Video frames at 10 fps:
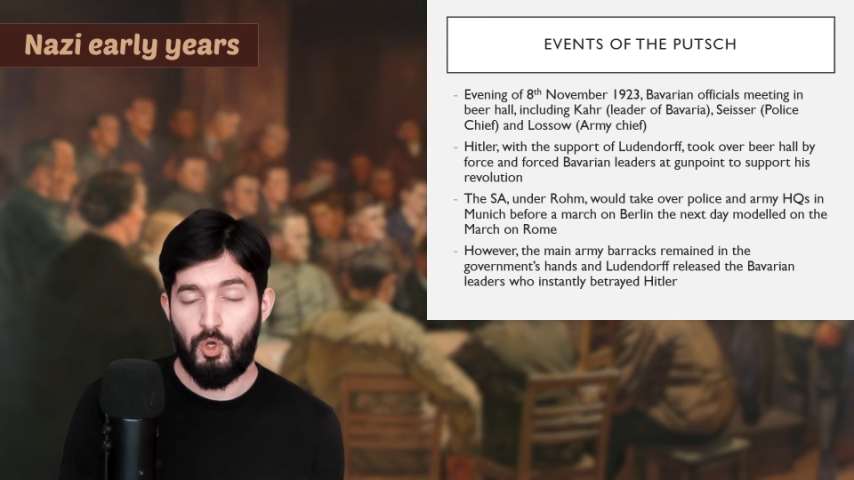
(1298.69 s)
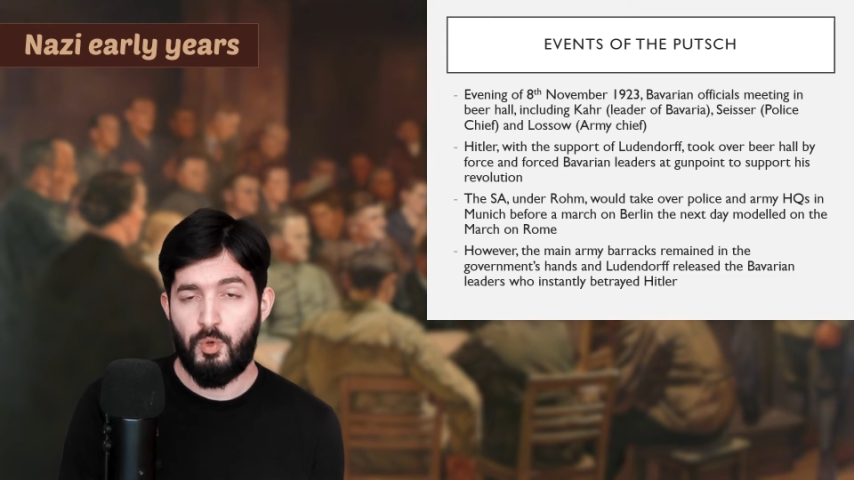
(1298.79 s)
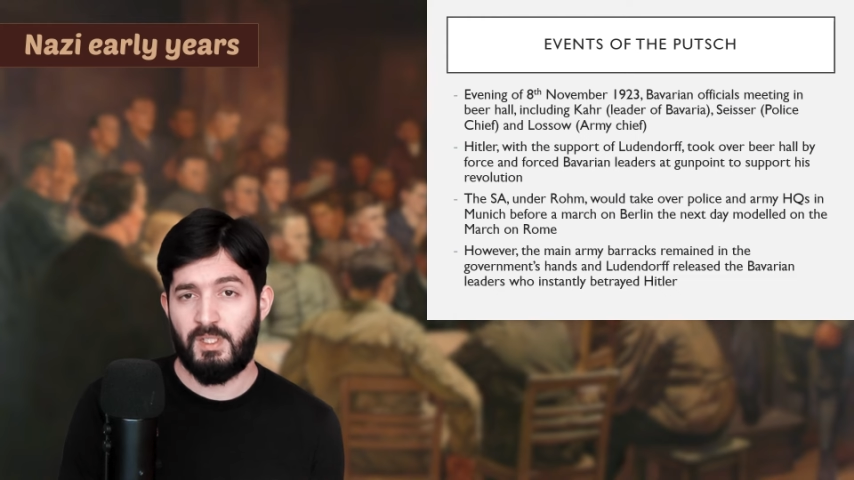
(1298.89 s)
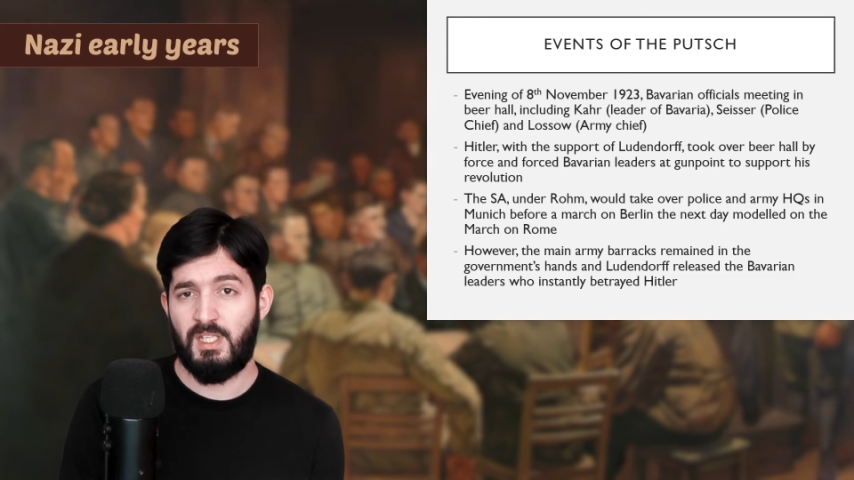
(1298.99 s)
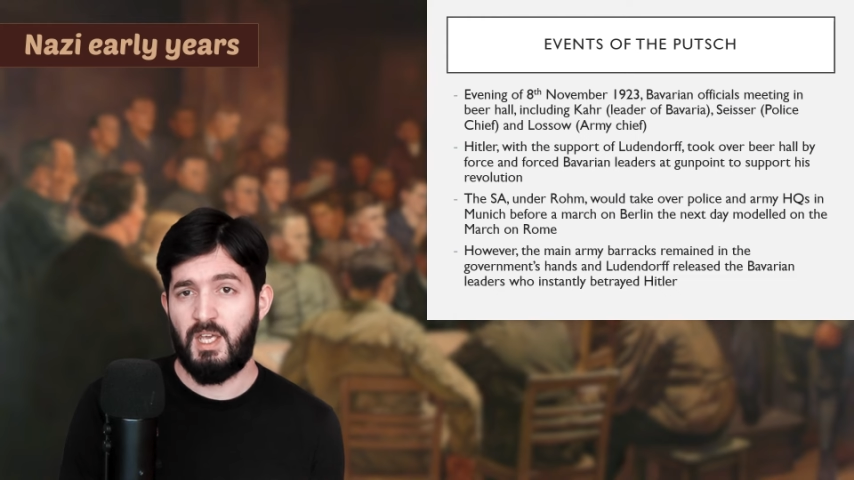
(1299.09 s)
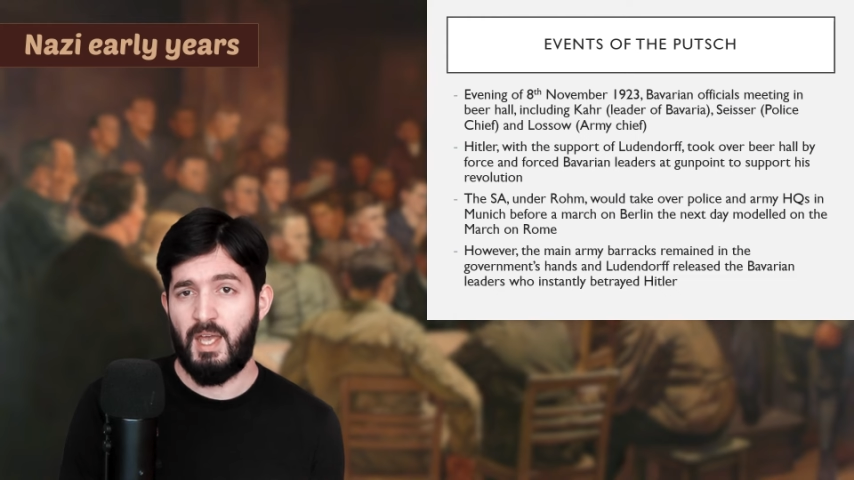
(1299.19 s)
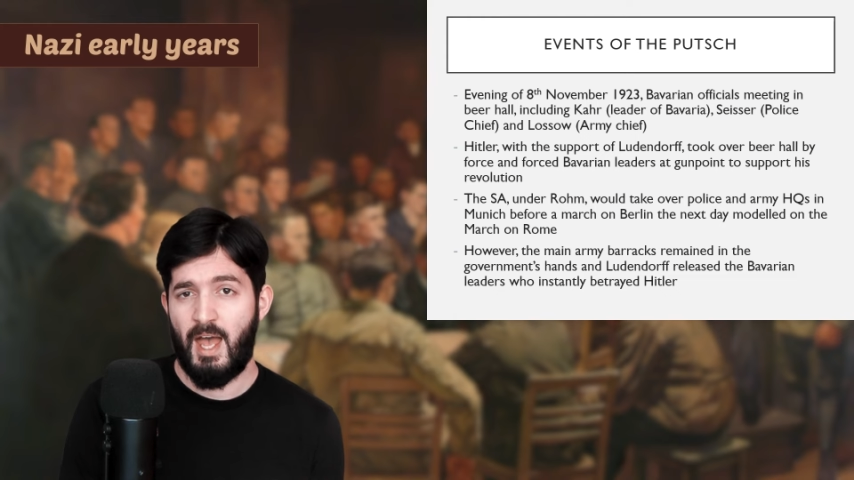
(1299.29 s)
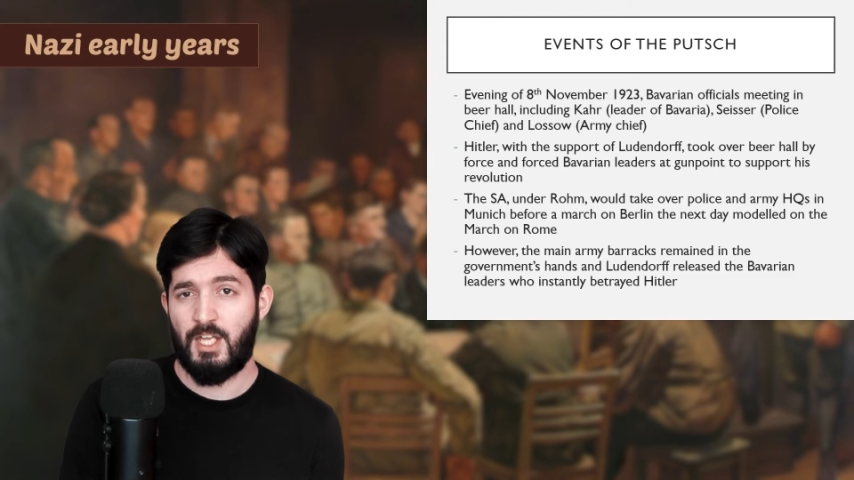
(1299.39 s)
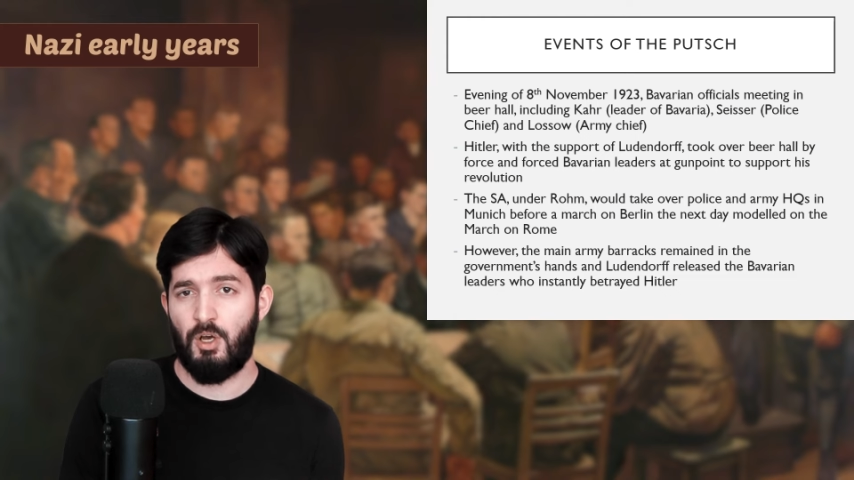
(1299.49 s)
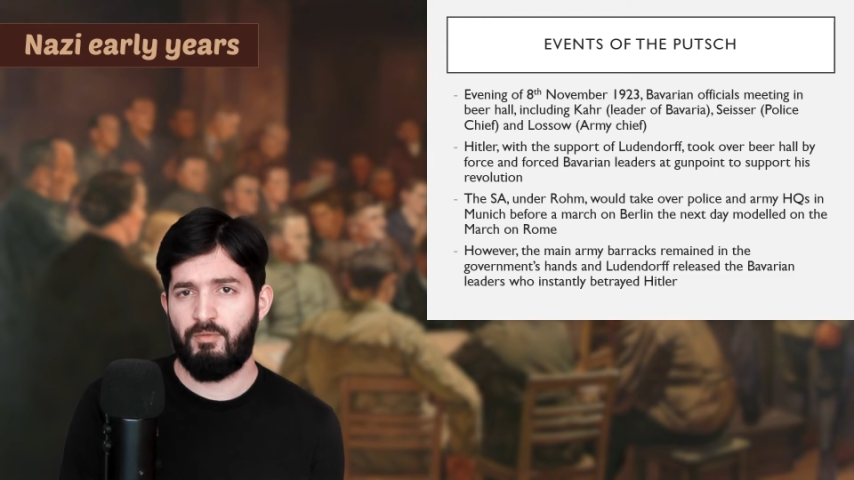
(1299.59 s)
who is the
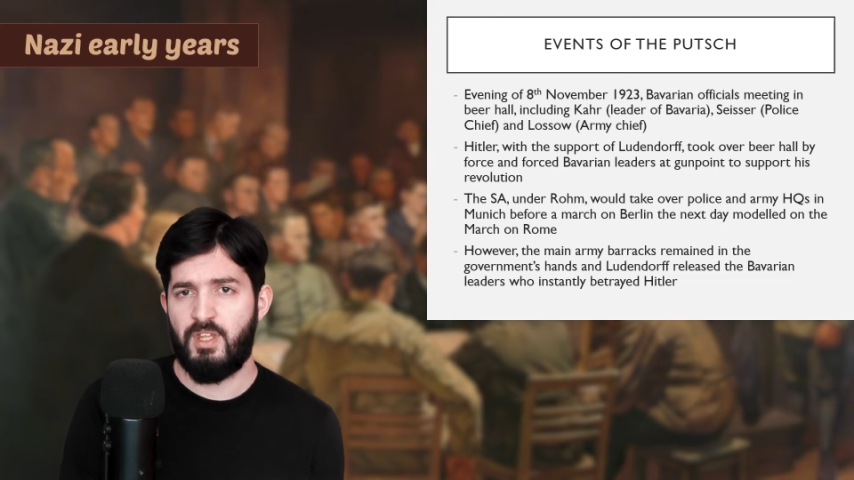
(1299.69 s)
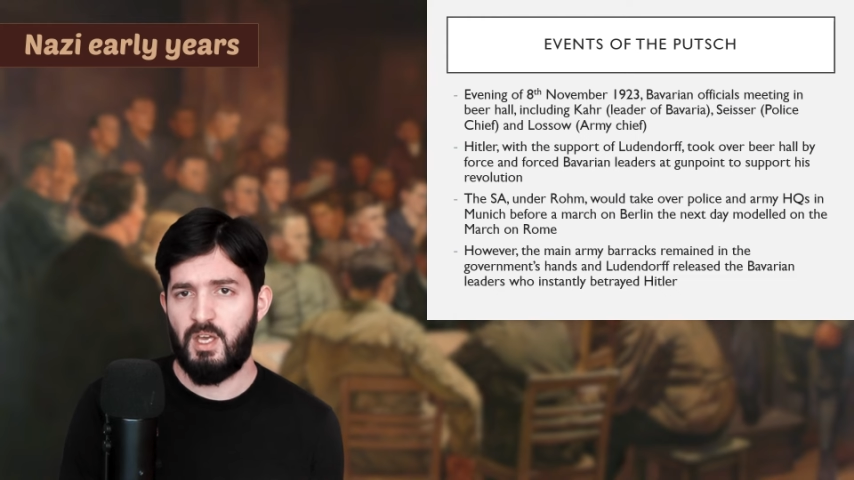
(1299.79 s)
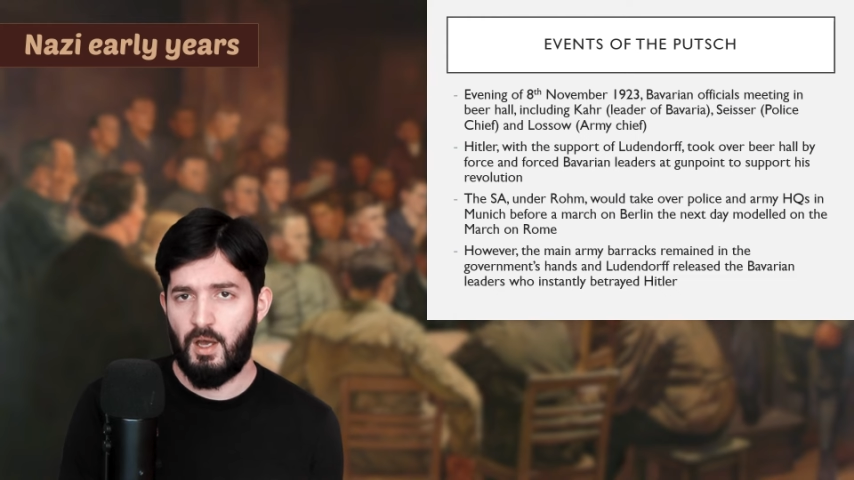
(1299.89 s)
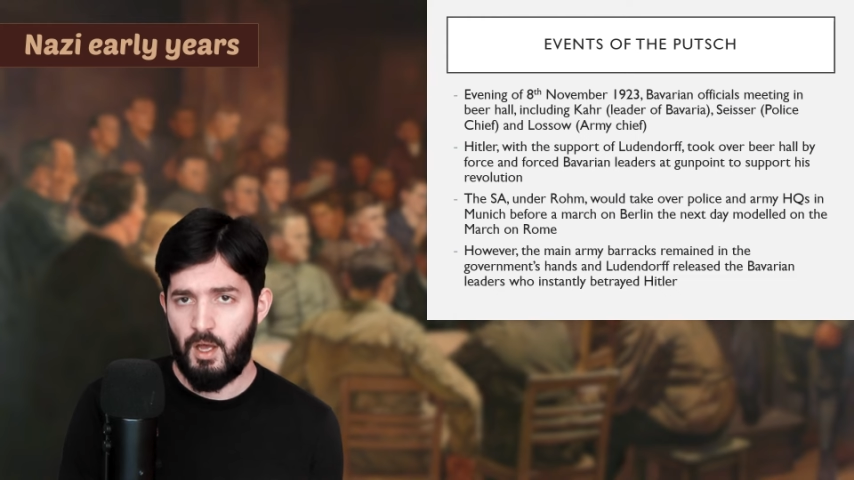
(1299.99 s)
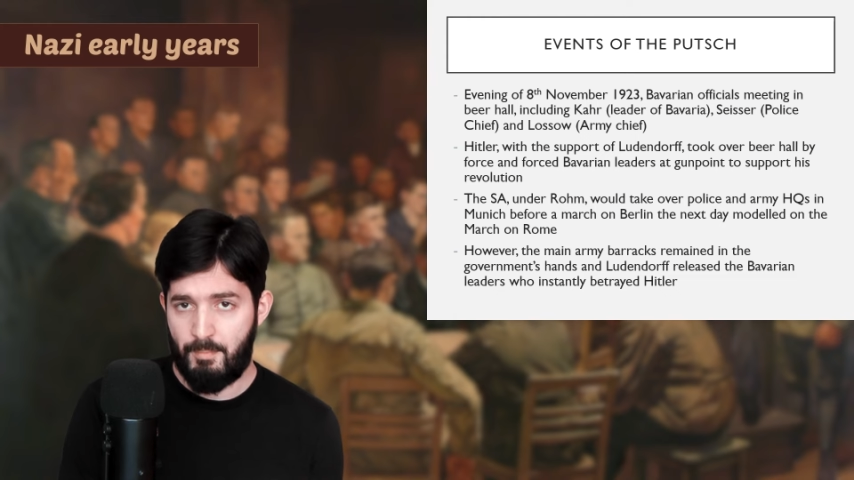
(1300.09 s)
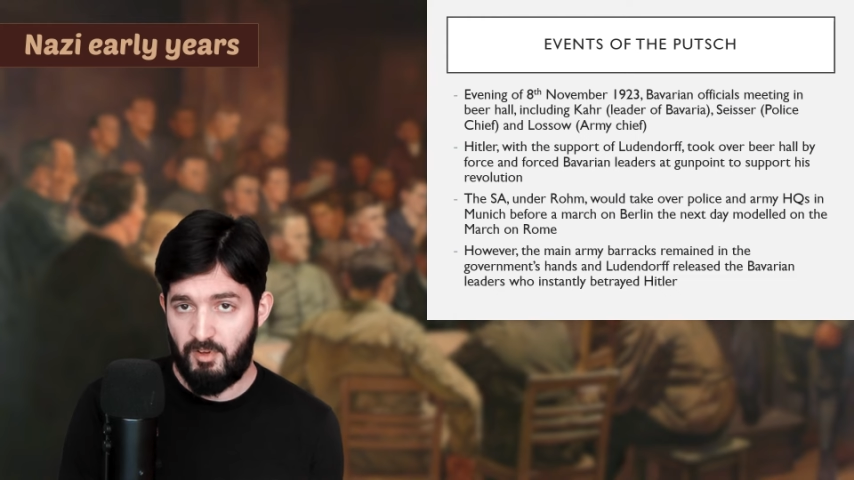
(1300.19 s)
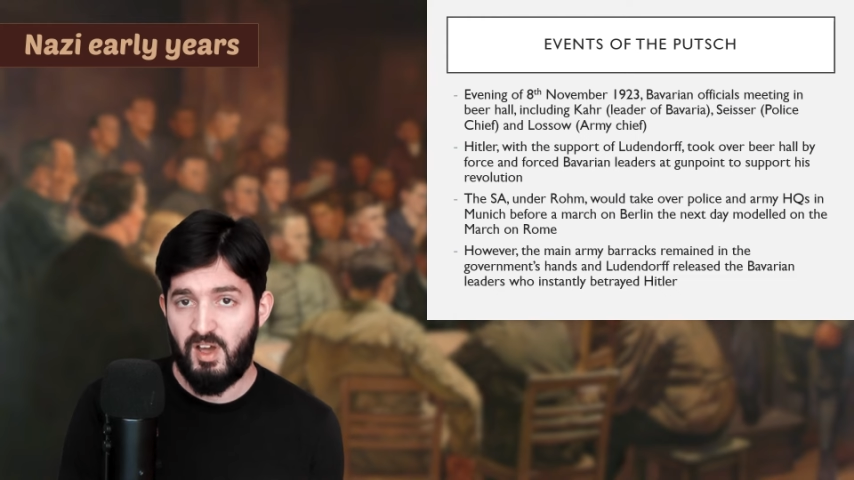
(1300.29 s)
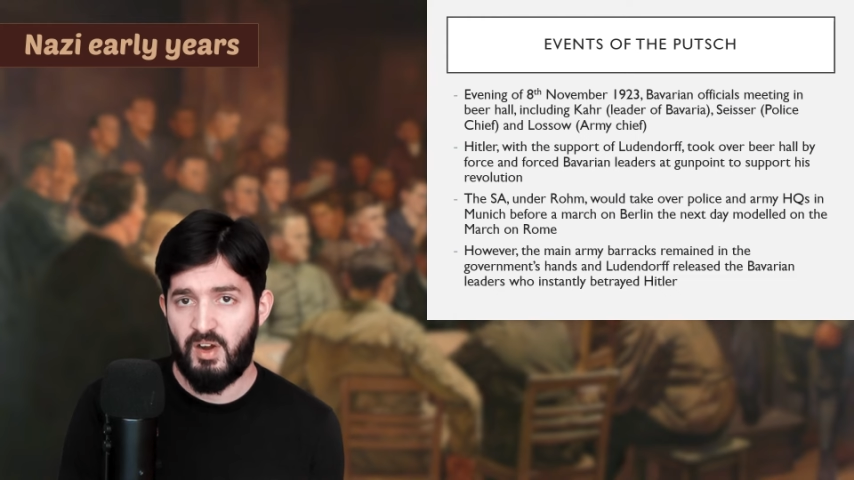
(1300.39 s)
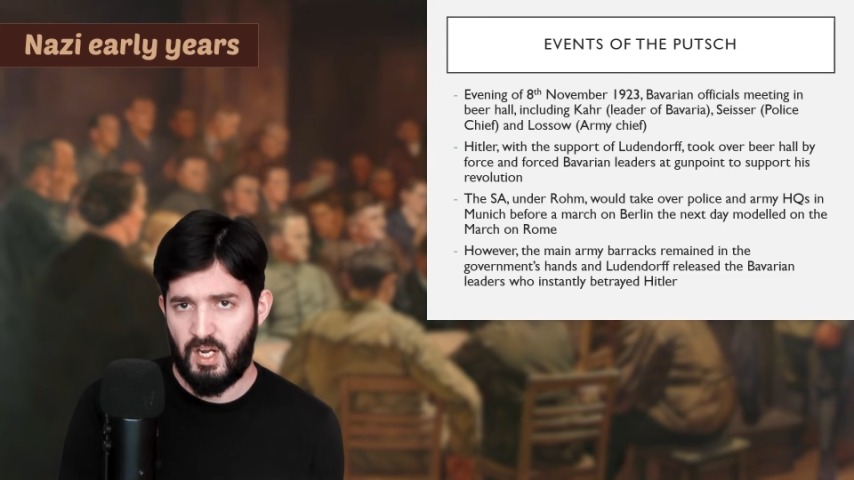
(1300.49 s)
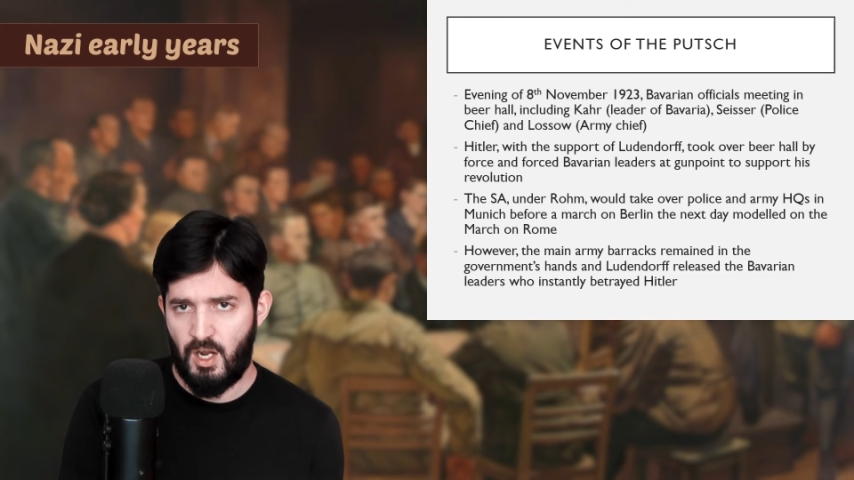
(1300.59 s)
head of the
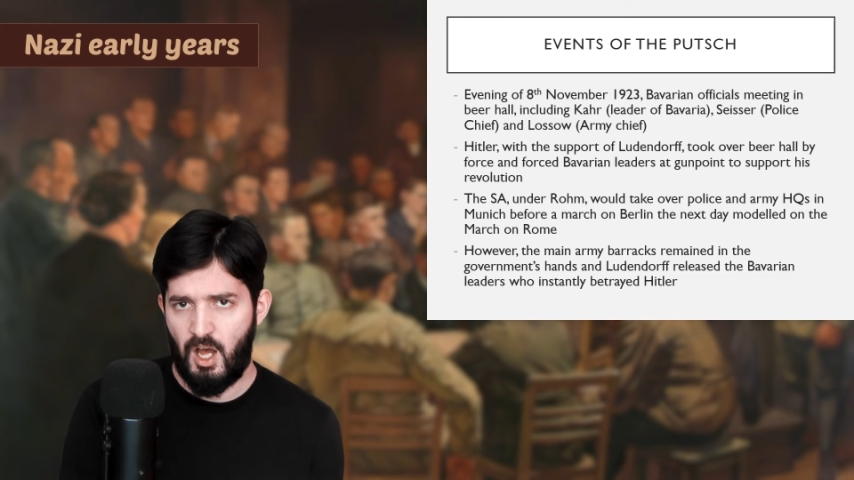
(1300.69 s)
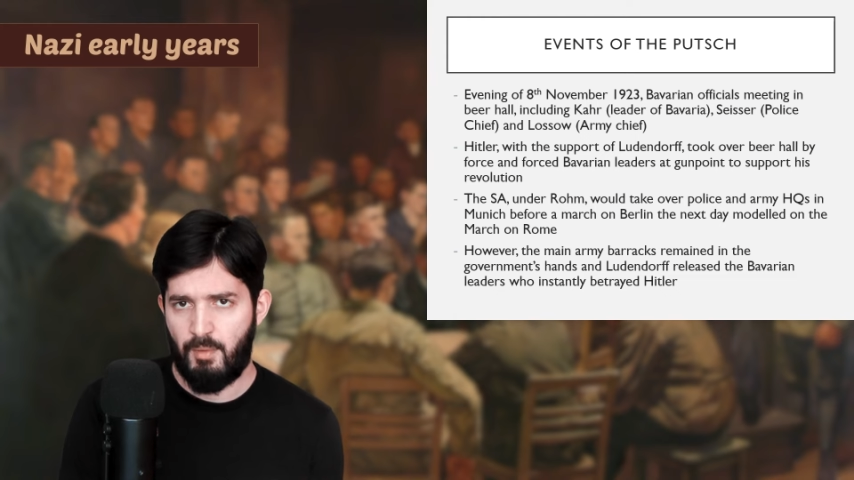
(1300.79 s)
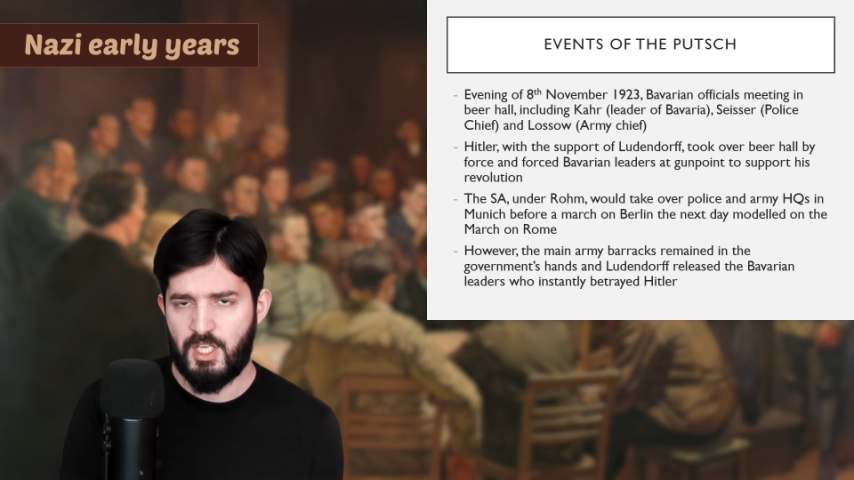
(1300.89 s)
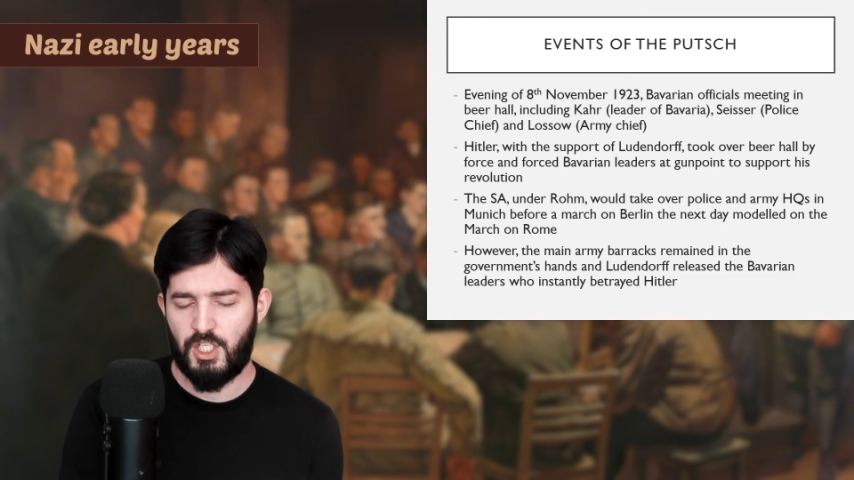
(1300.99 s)
Bavarian army.